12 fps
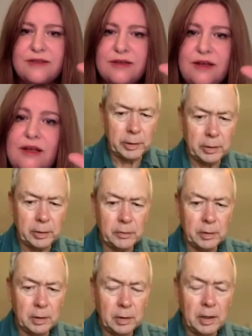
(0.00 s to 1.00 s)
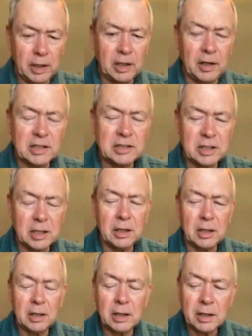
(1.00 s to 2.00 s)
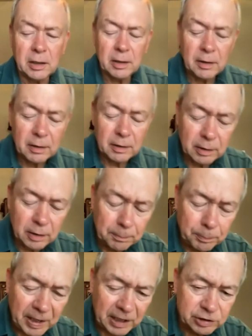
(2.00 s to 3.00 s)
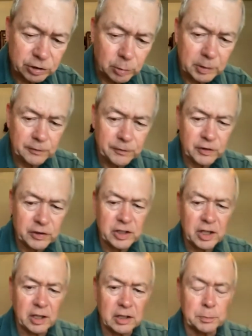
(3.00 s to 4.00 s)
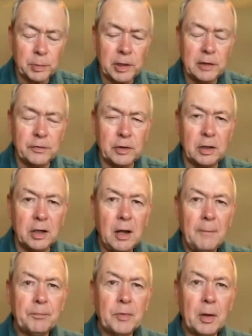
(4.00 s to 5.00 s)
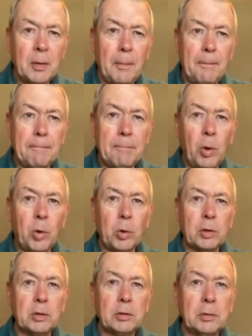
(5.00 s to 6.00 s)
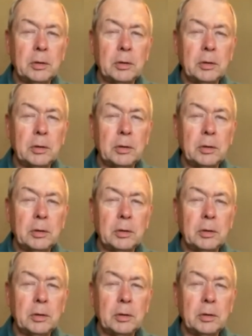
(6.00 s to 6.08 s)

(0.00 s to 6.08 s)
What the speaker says: Exactly right. It impacts so many different things, but even more